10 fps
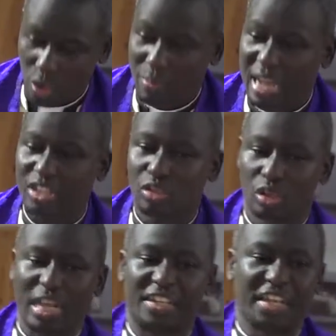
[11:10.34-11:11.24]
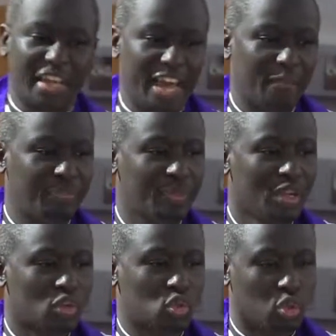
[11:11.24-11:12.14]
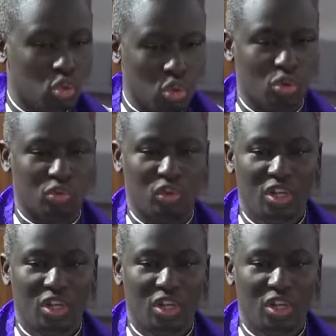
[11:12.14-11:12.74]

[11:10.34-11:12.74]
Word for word: we must know that he came to rule.